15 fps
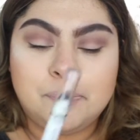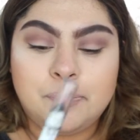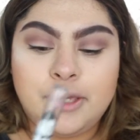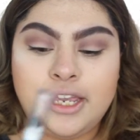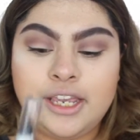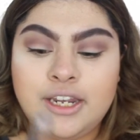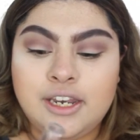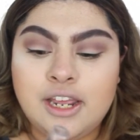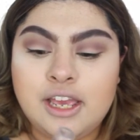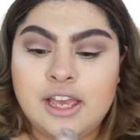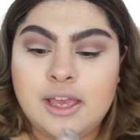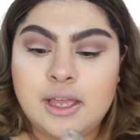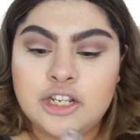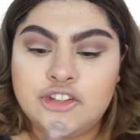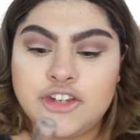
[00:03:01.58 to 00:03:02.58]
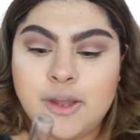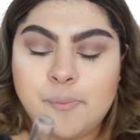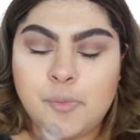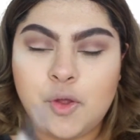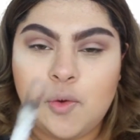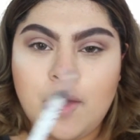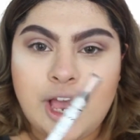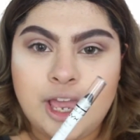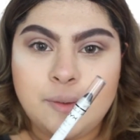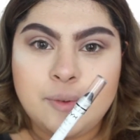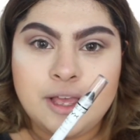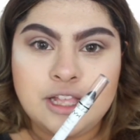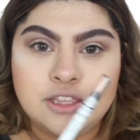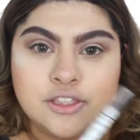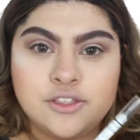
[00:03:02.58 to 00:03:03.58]
Bean Jumbo Eye
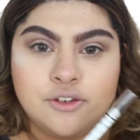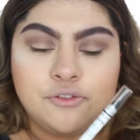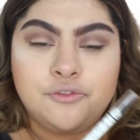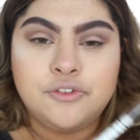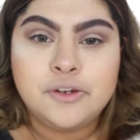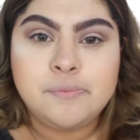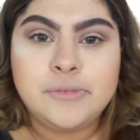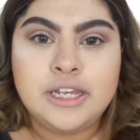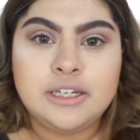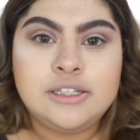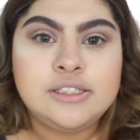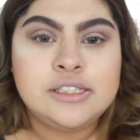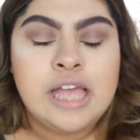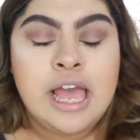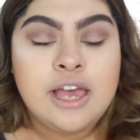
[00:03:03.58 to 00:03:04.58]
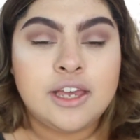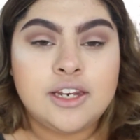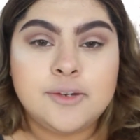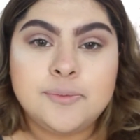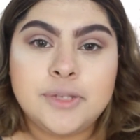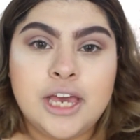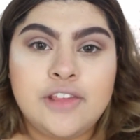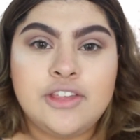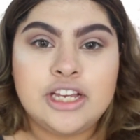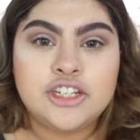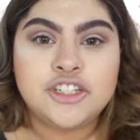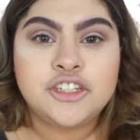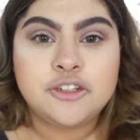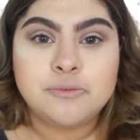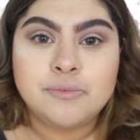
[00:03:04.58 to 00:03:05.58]
Pencil from NYX and apply
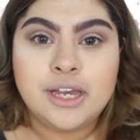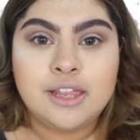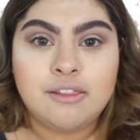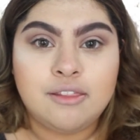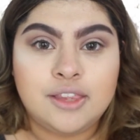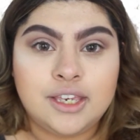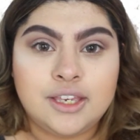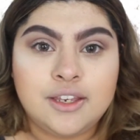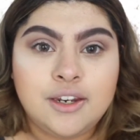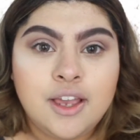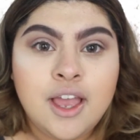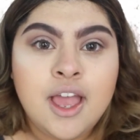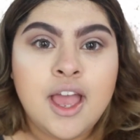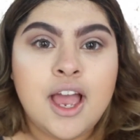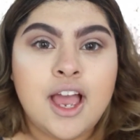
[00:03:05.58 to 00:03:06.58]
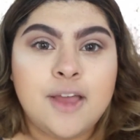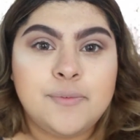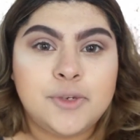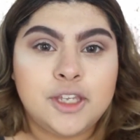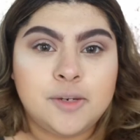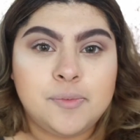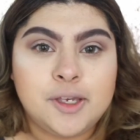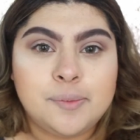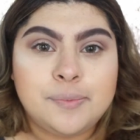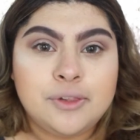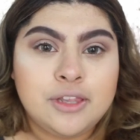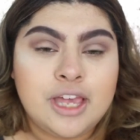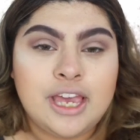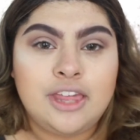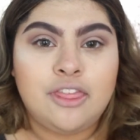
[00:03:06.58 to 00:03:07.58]
that to my lid. I'm going to be
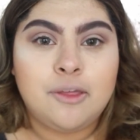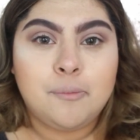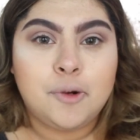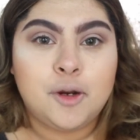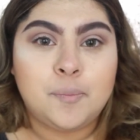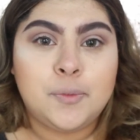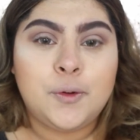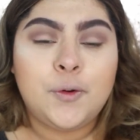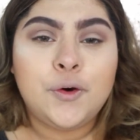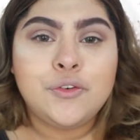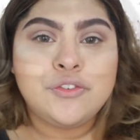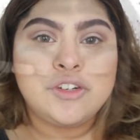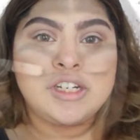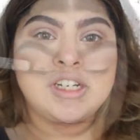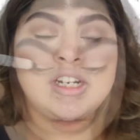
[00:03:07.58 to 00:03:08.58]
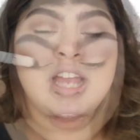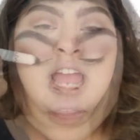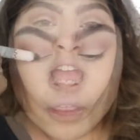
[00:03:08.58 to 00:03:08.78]
applying the purple over it.